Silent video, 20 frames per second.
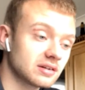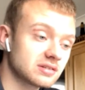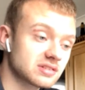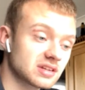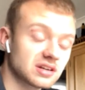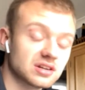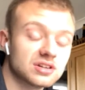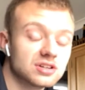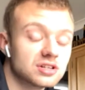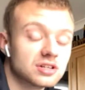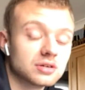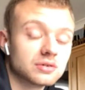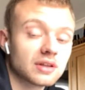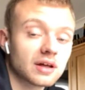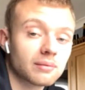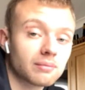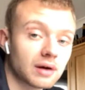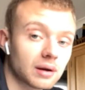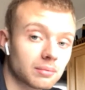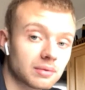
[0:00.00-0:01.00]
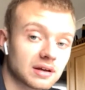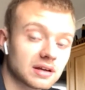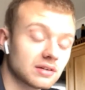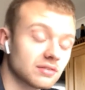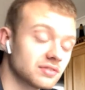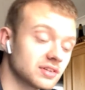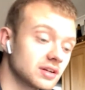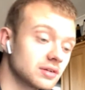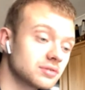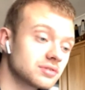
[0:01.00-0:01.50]
send you that might be
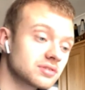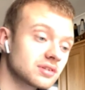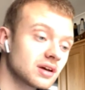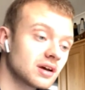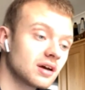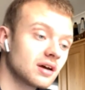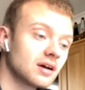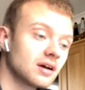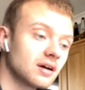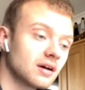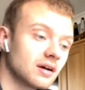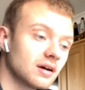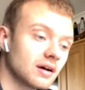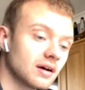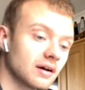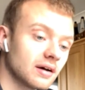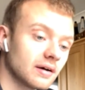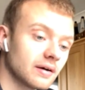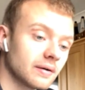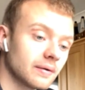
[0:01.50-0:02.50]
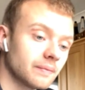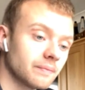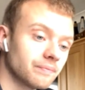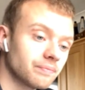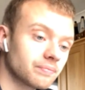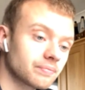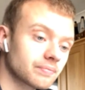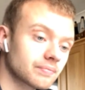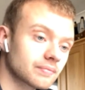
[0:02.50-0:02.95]
of use. So